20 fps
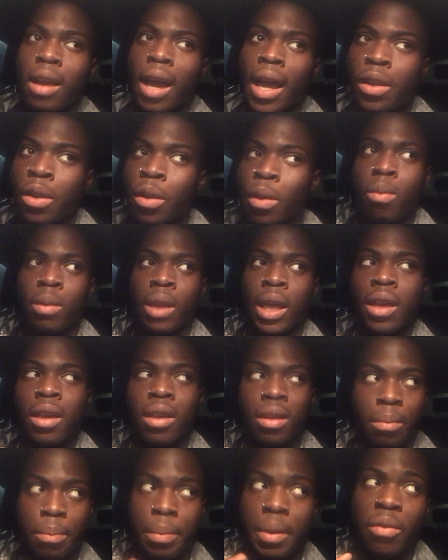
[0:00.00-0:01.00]
know
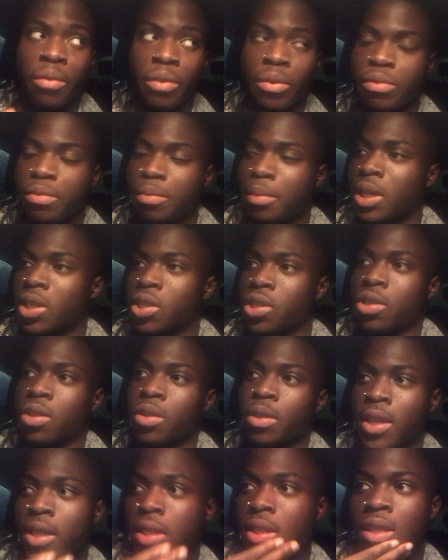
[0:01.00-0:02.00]
like a bit of information. So
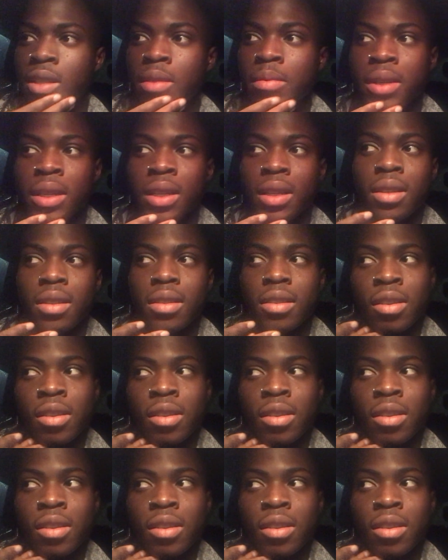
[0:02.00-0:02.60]
he said to me,